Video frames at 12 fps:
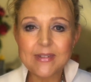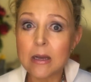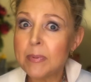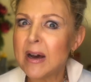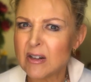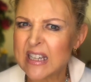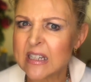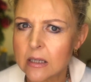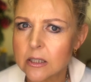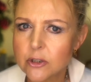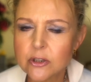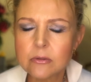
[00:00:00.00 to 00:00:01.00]
about
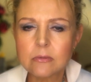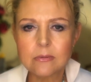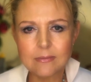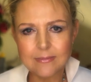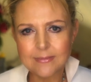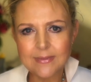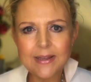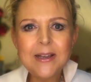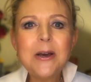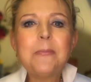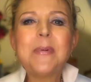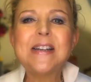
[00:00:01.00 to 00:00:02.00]
English
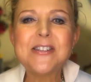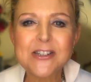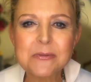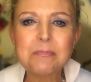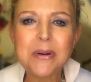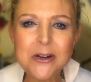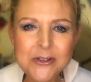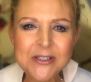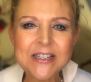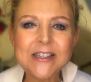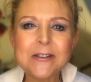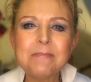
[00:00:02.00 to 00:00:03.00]
by just
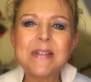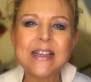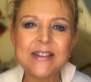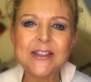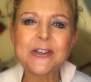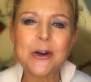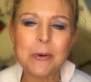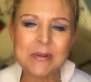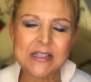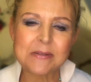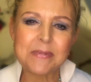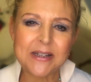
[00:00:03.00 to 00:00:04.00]
posting them in the
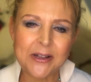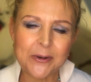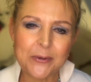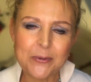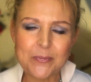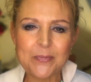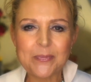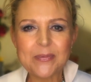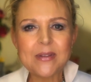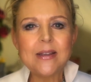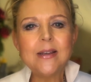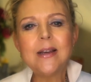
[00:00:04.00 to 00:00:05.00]
comments below.
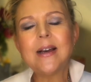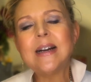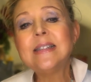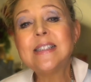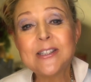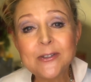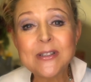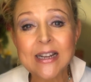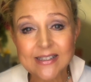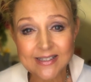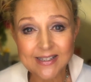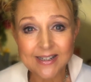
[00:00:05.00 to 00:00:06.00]
Until
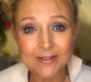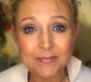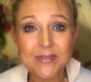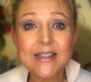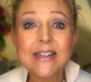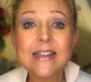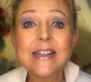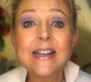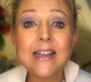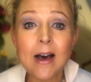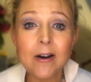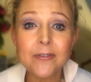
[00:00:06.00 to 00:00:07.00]
next time,
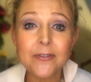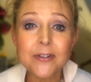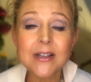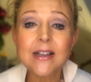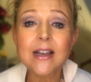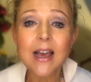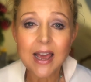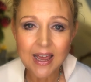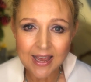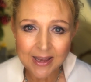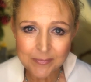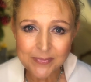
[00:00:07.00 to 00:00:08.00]
love
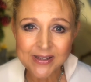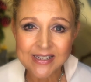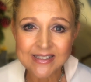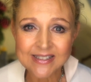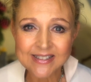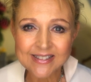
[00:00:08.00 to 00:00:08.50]
and peace.